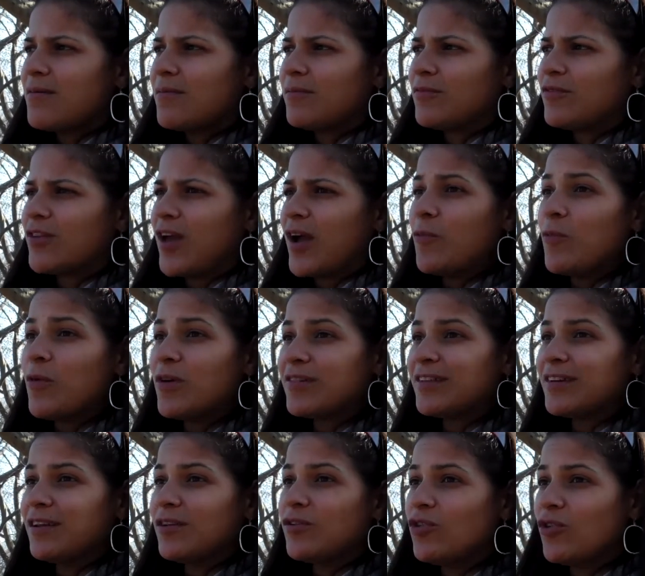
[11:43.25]
So I
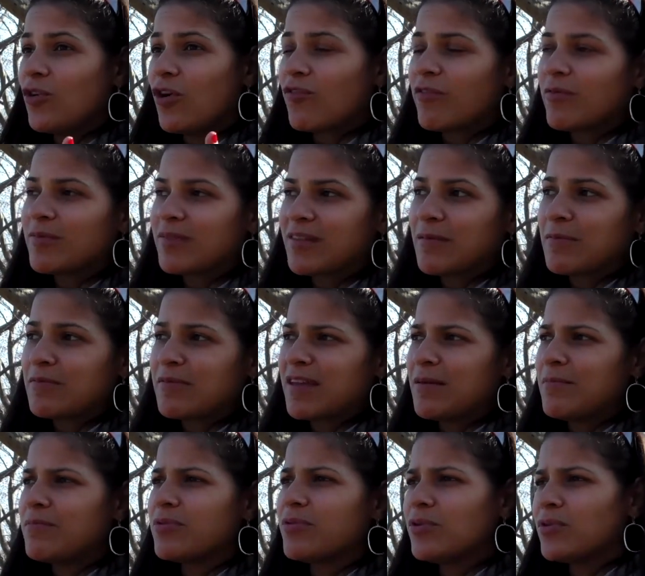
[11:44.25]
wasn't in New York from
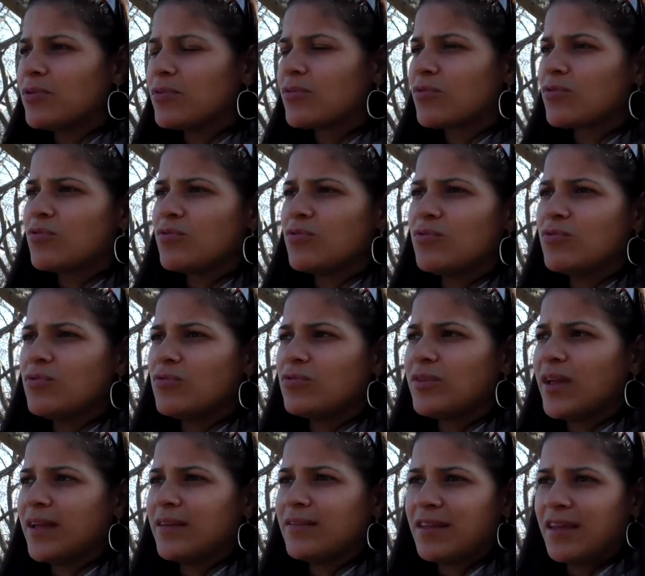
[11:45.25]
September to
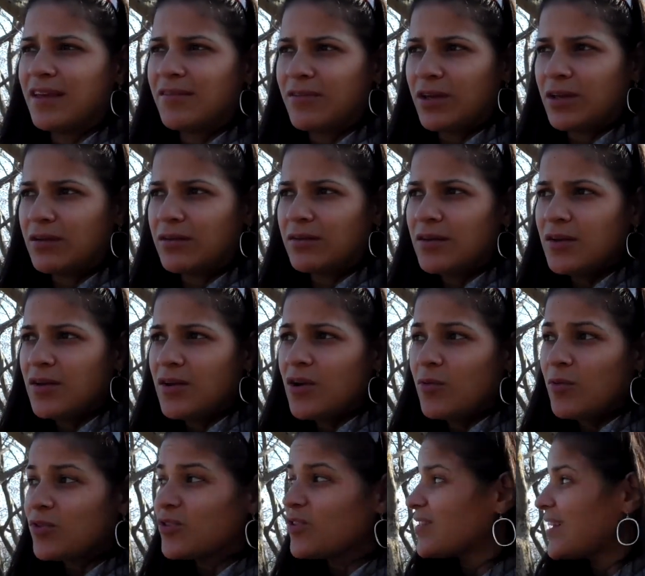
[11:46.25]
Thanksgiving,
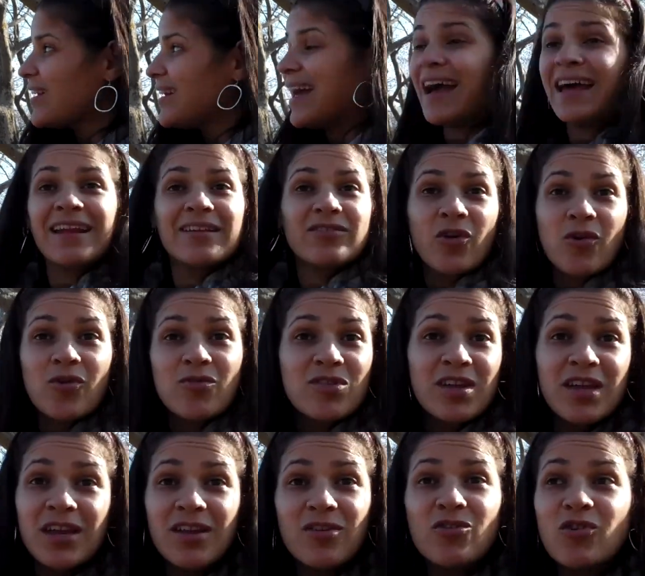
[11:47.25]
which is a lot at
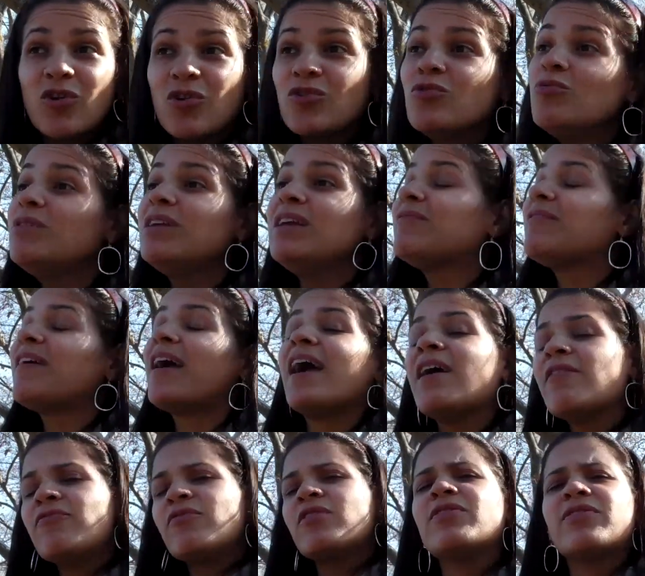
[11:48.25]
13. You know, you leave
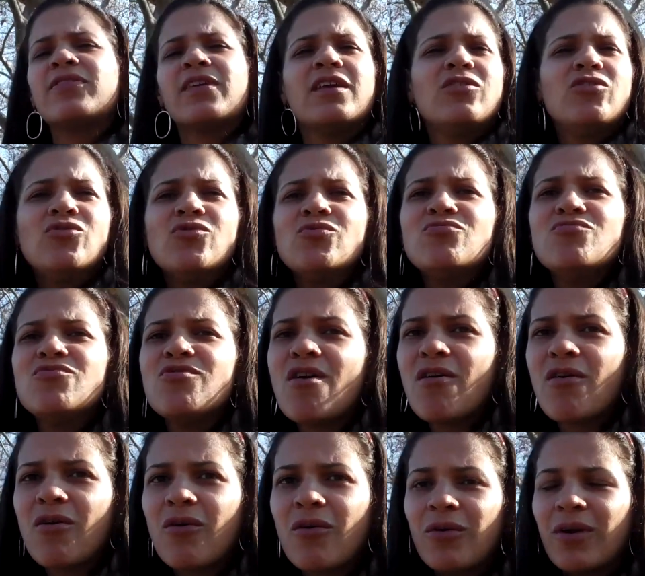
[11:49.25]
everything you
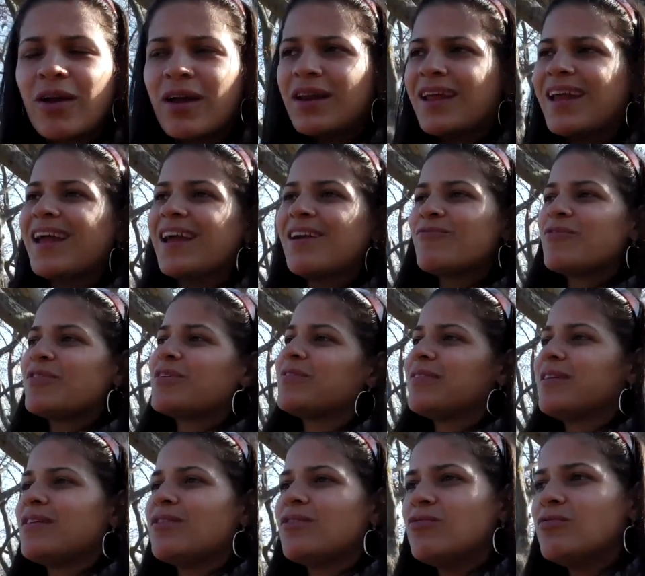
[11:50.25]
know and
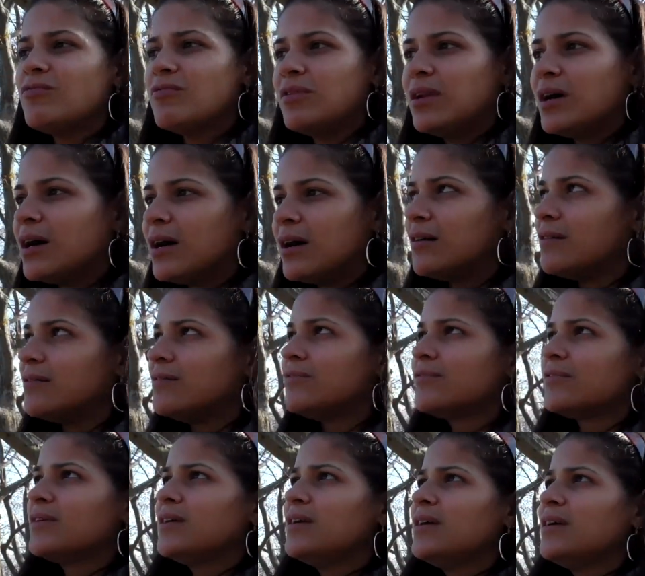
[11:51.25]
everything you love
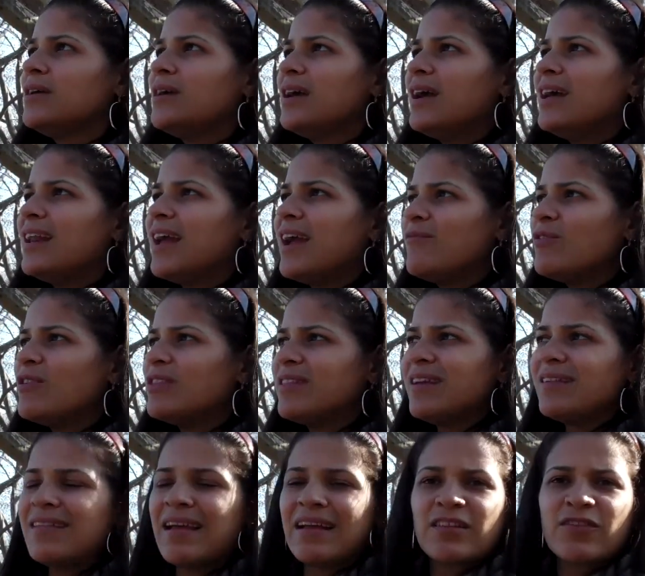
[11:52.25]
and
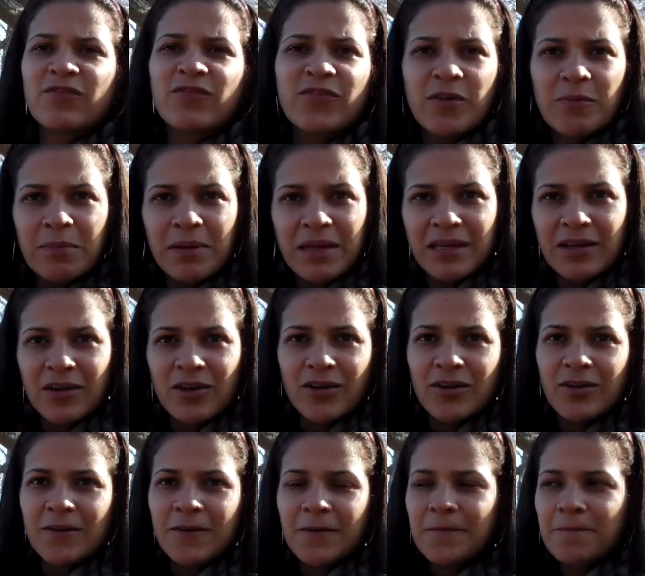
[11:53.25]
everything that's familiar
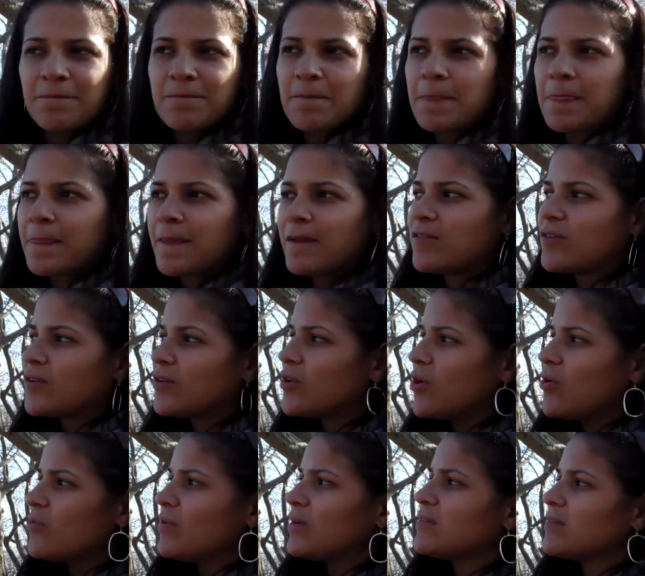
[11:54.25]
to
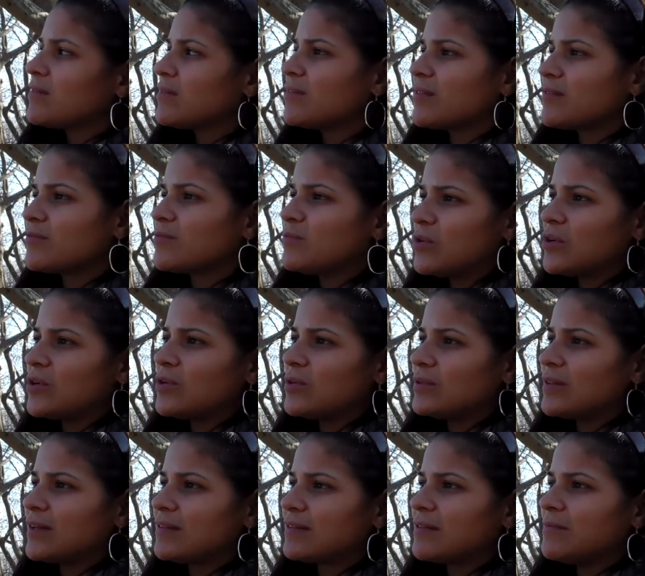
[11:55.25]
go into this
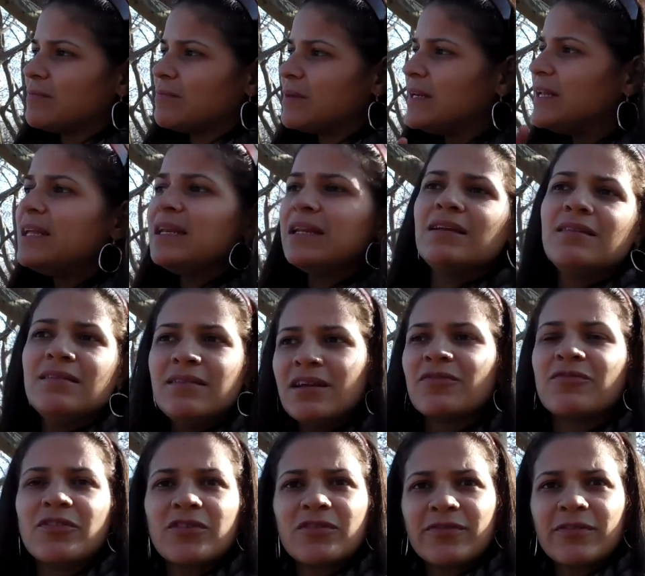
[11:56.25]
world that's completely
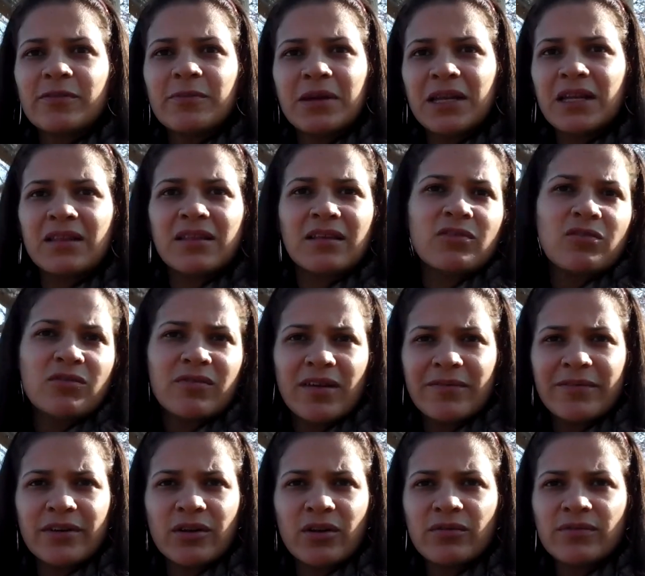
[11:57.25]
different from anything you've
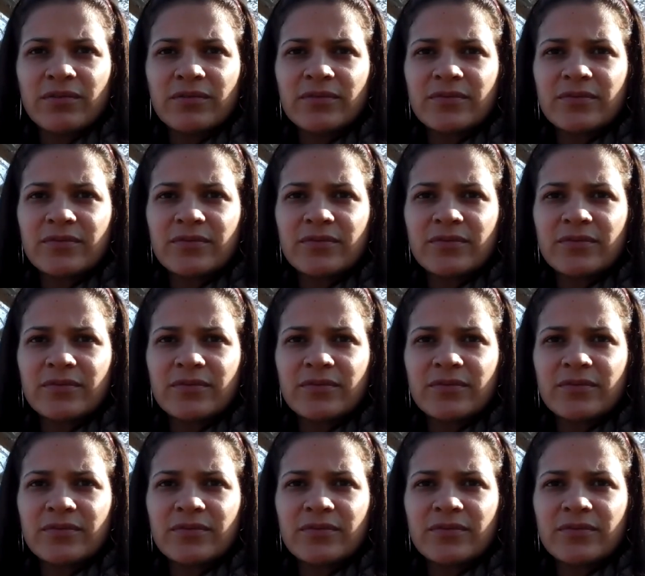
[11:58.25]
ever known.